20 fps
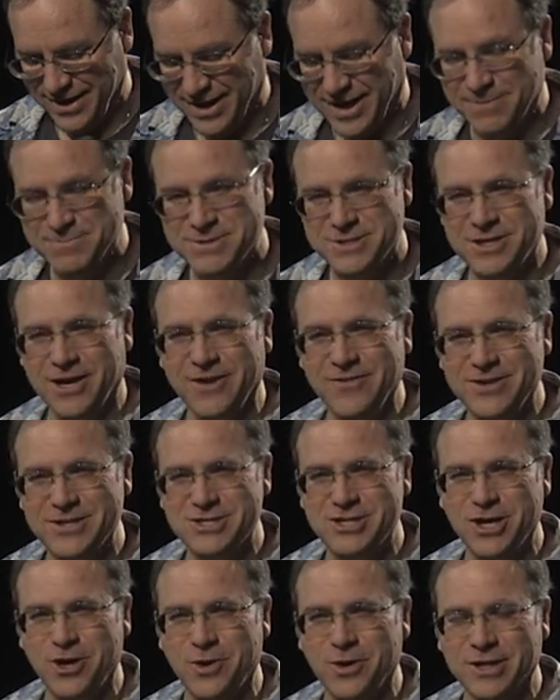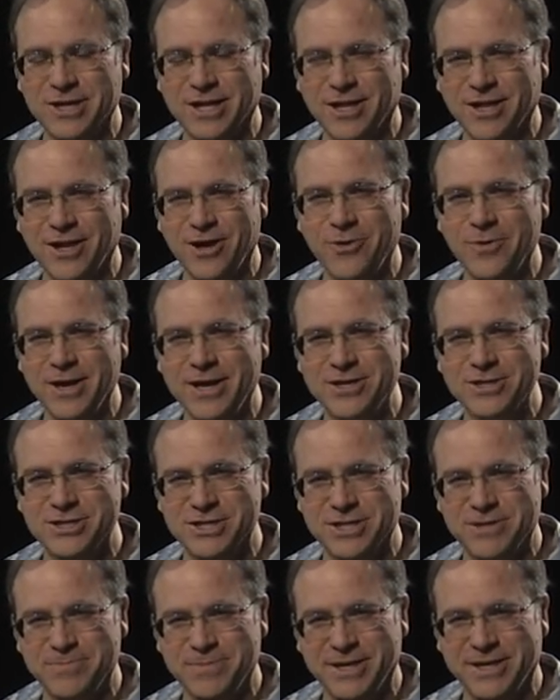starting the show a little low
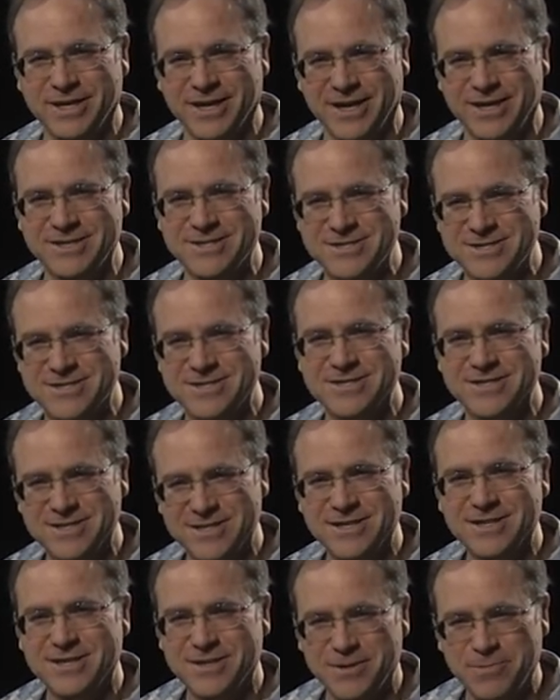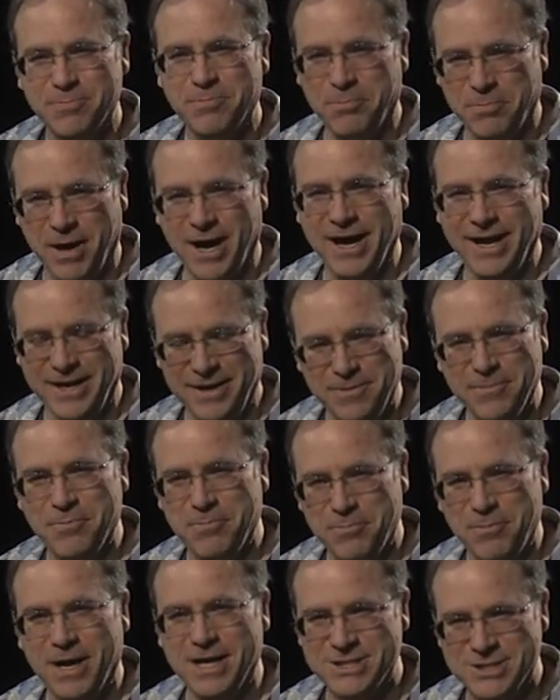energy because my
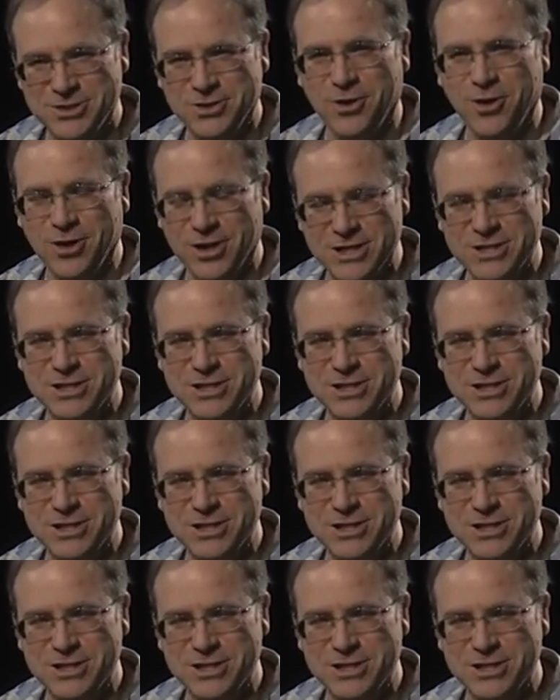soul has